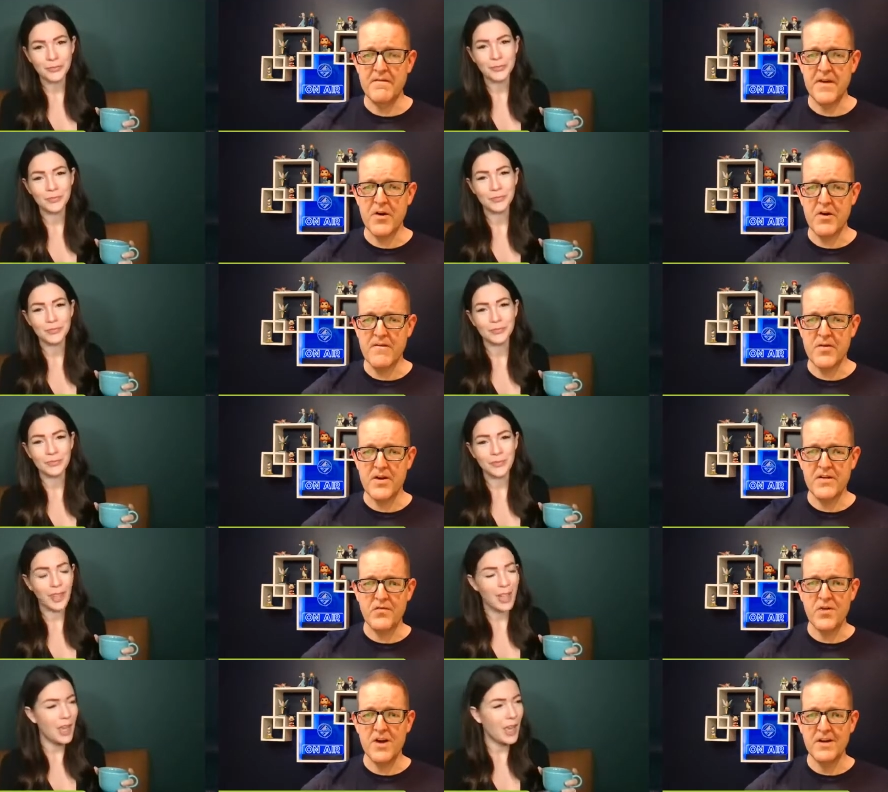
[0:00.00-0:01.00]
Speaker 1: very, very
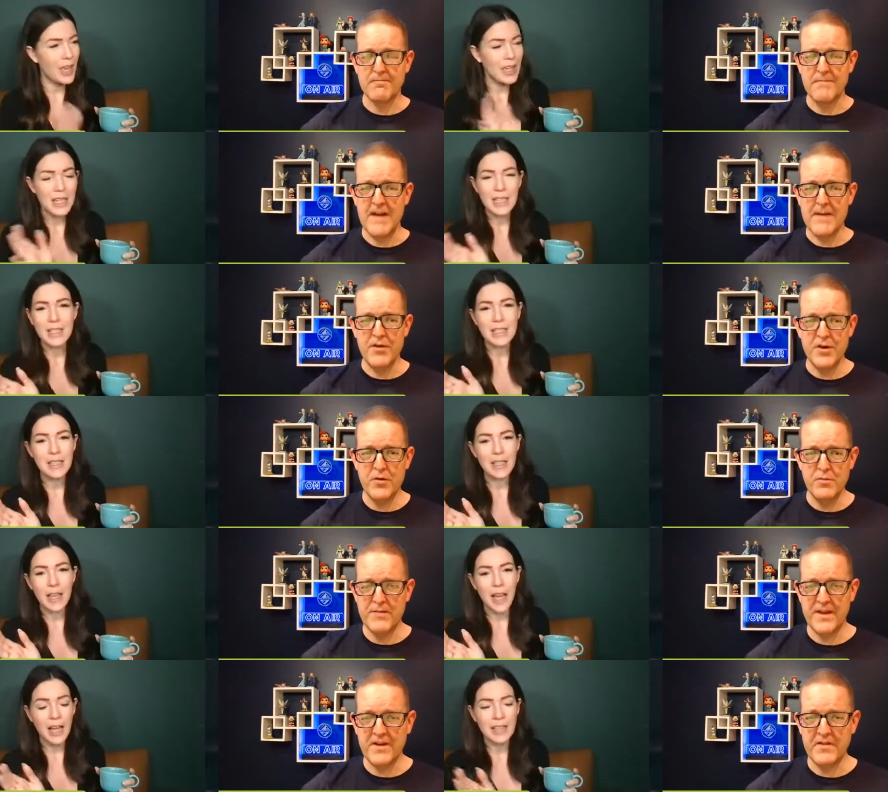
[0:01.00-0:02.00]
strong. How about you?
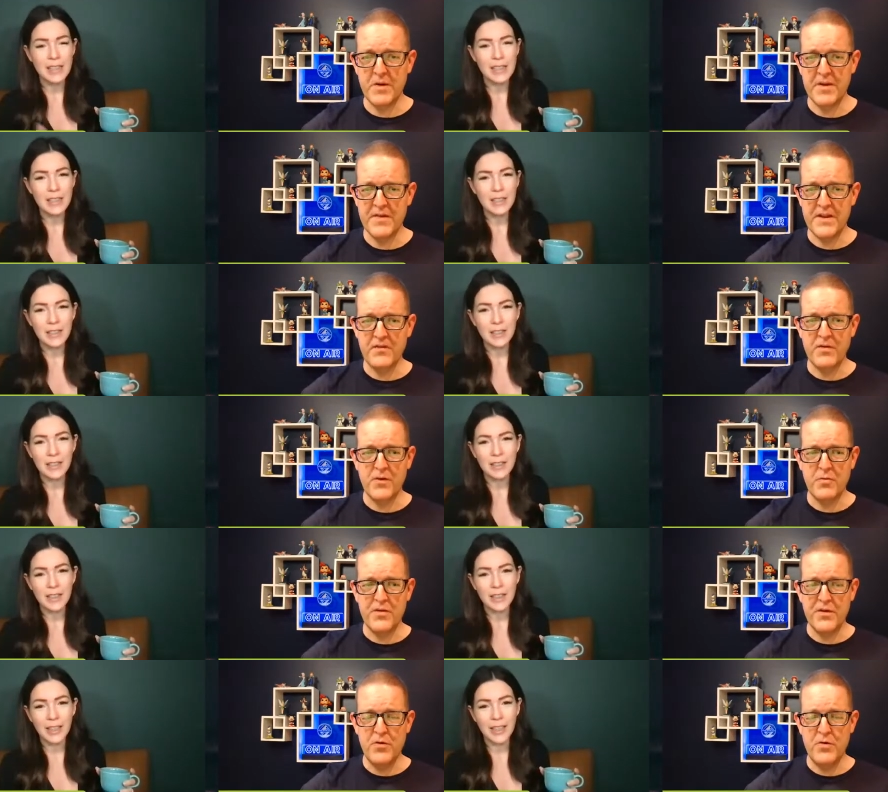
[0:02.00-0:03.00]
Things uh, things good
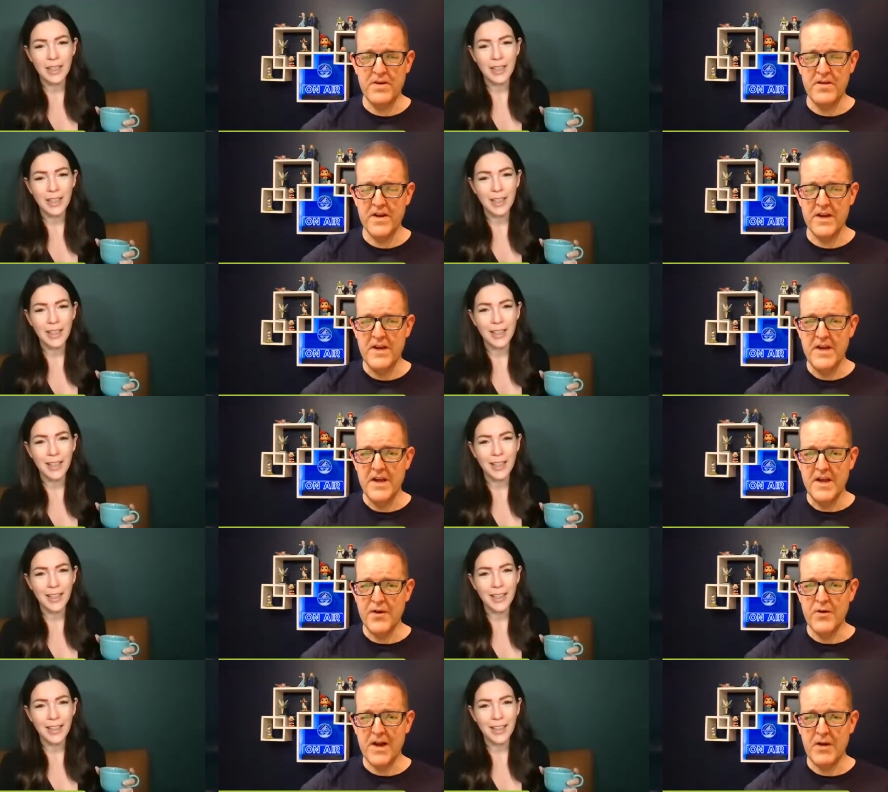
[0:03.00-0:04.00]
with you and
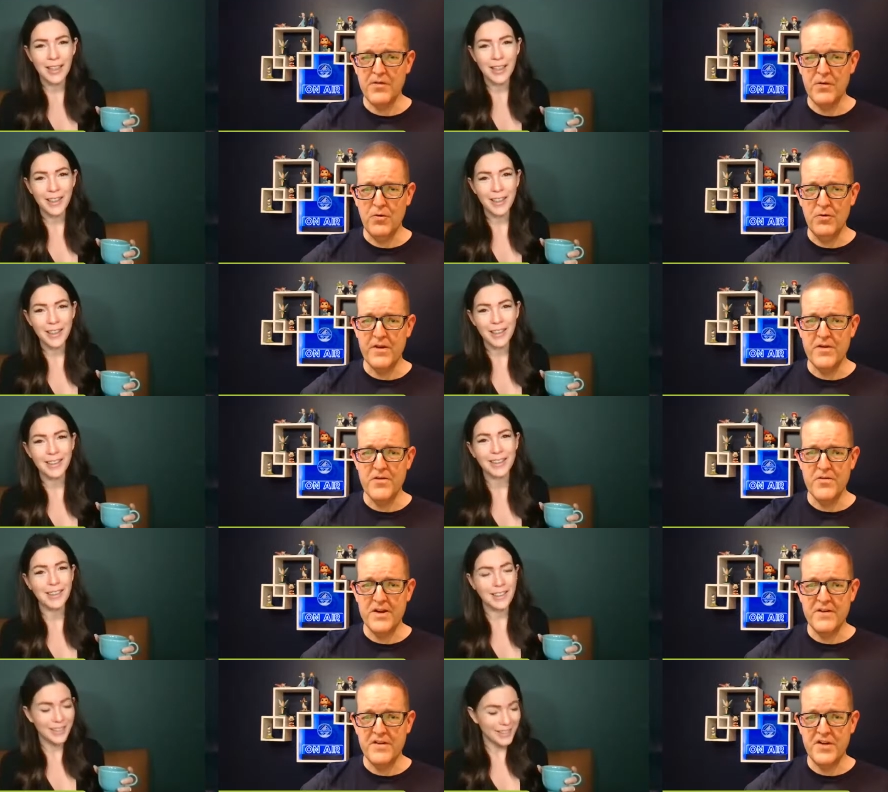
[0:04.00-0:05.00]
your household and
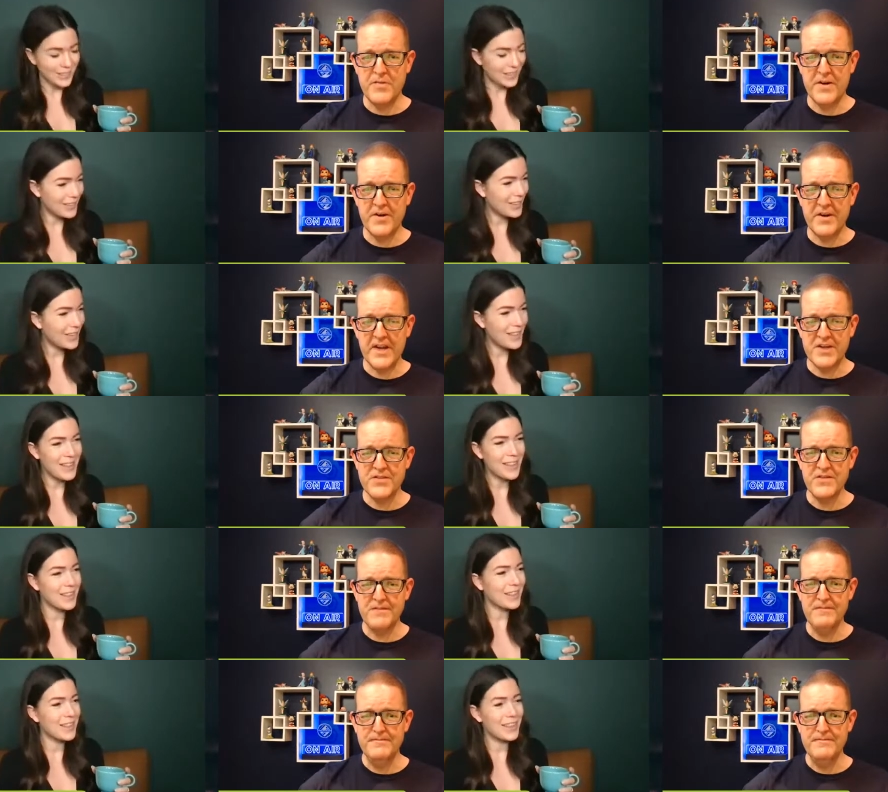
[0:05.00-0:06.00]
your Teach Better
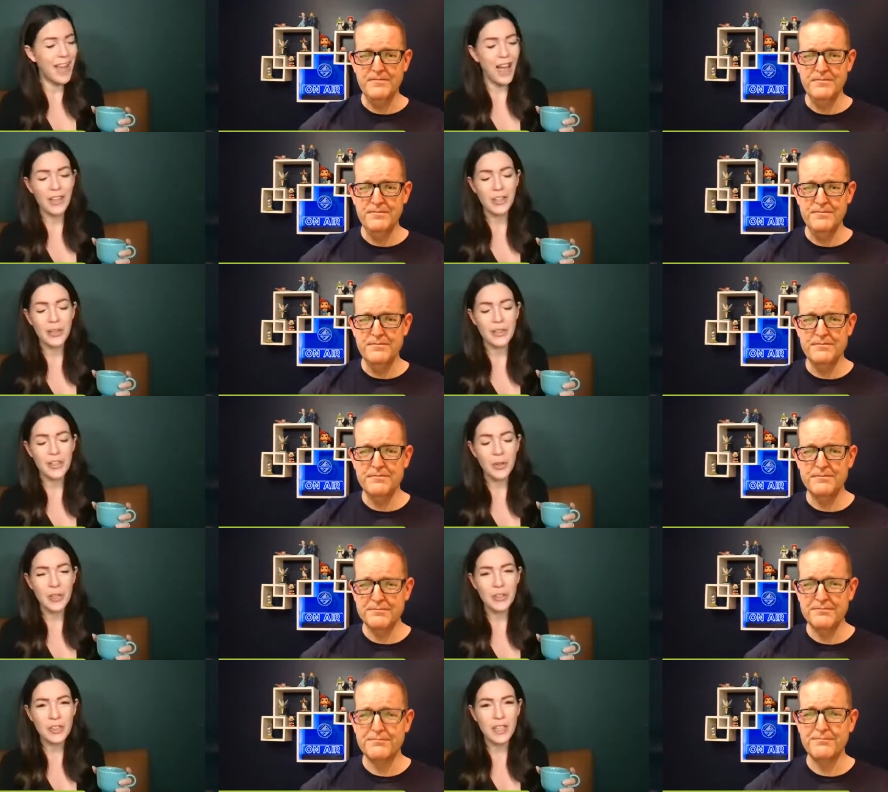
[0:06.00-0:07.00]
connections?
Speaker 2: Yeah, you know, it's
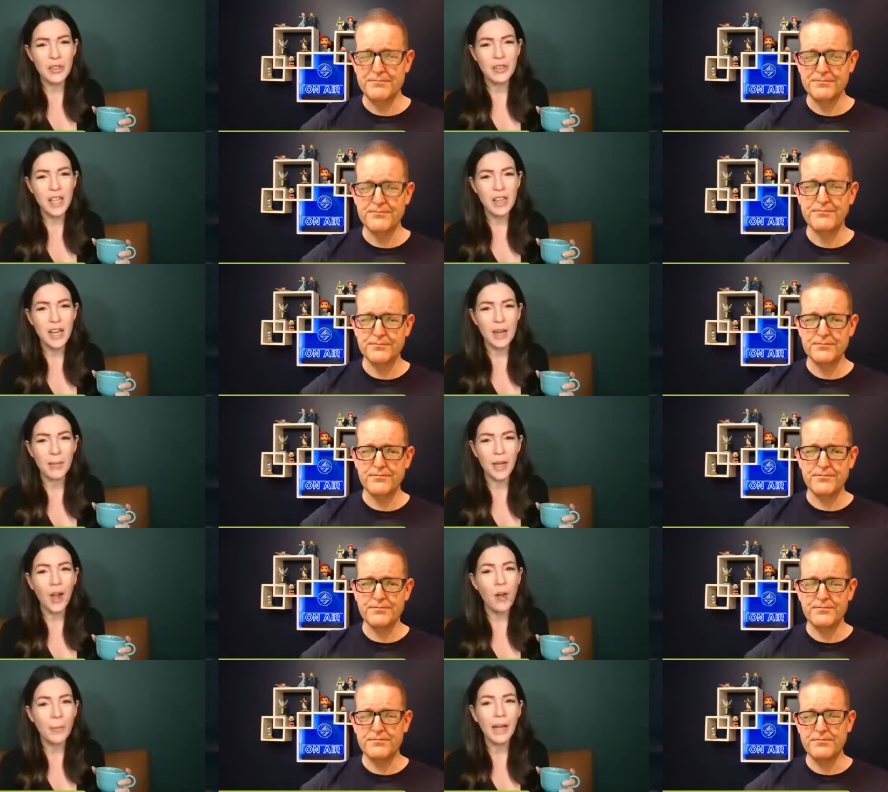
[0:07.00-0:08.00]
so interesting you said that. I'm
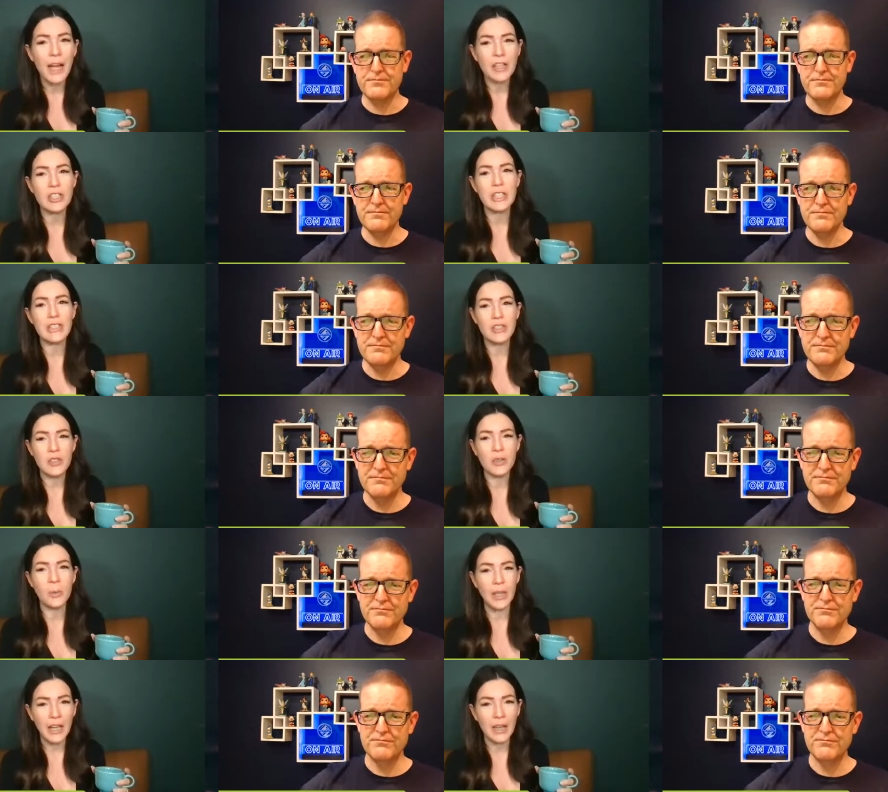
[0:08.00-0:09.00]
like, oh my gosh,
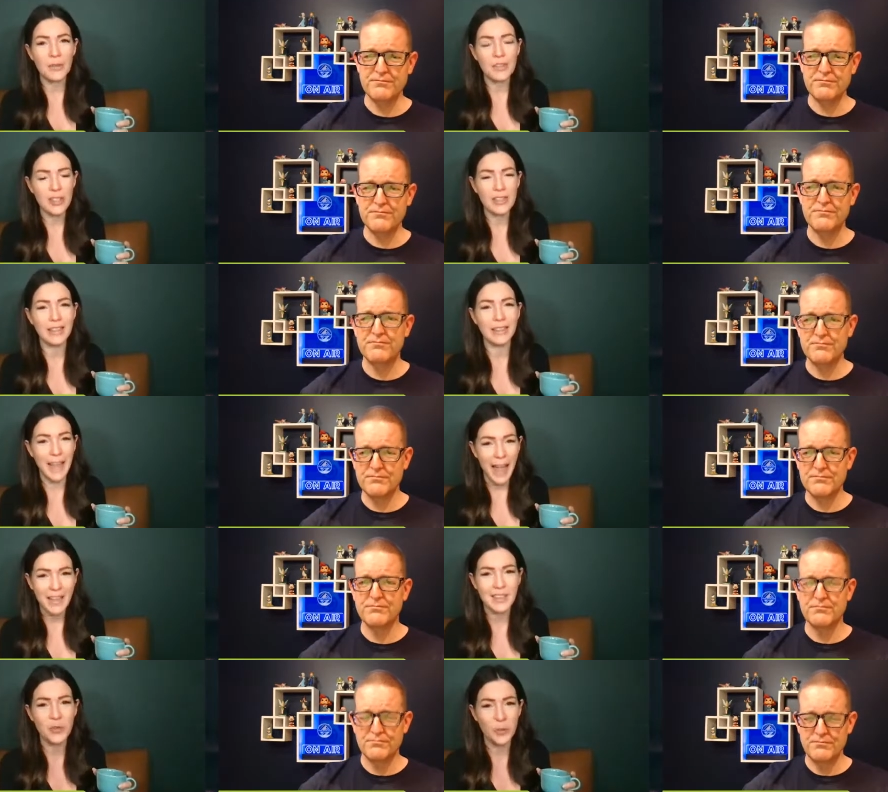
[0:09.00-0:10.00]
Easter weekend was just
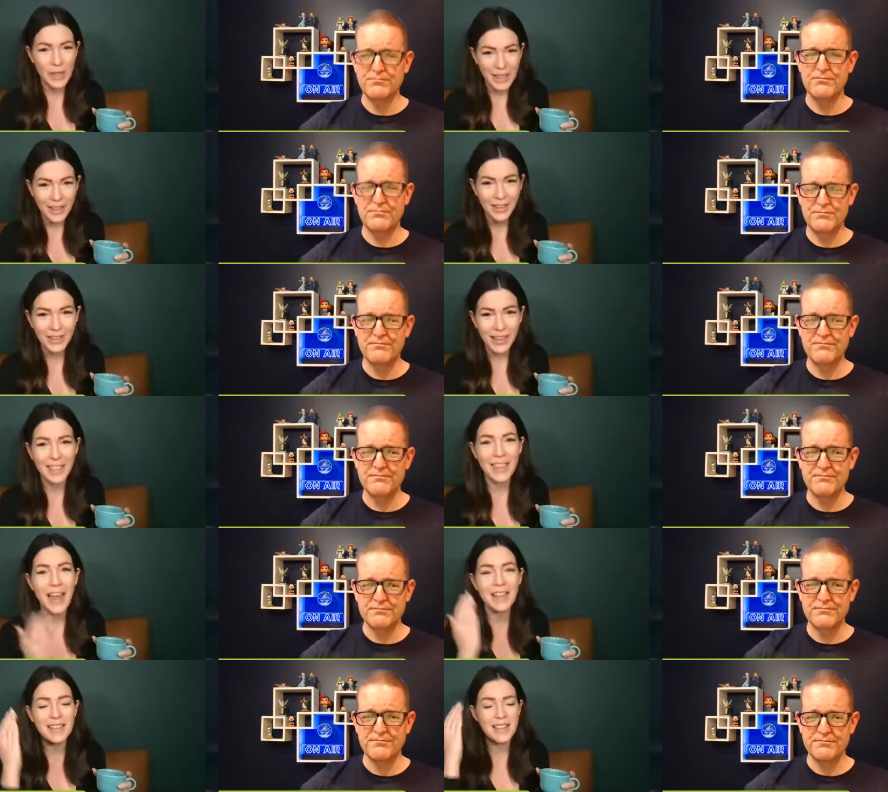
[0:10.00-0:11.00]
last week. Like
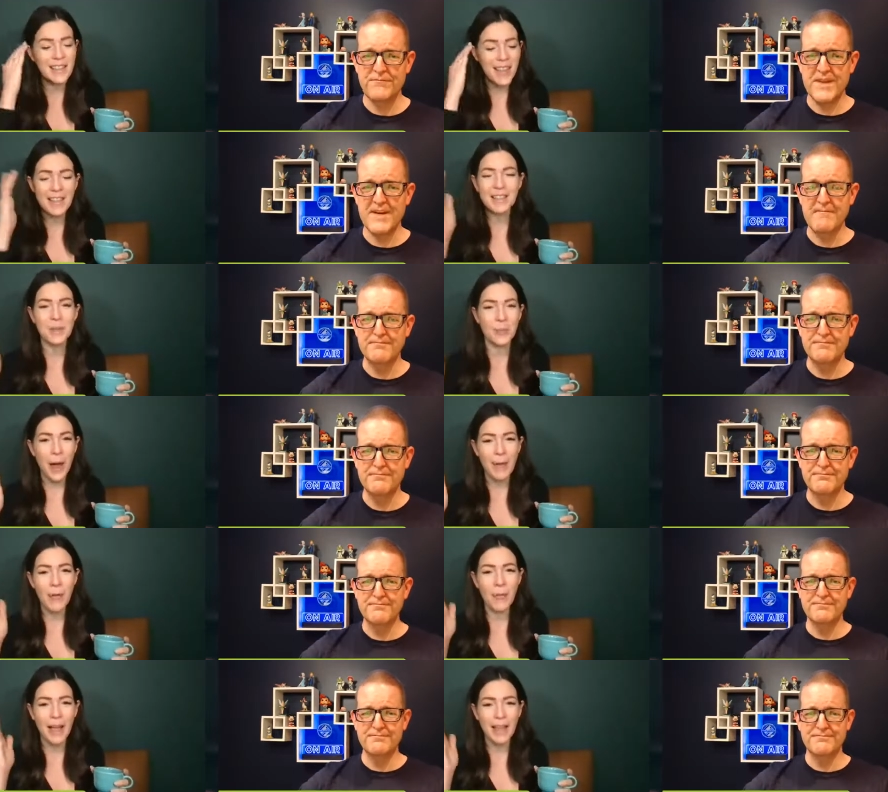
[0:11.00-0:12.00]
that's yeah. that's the problem.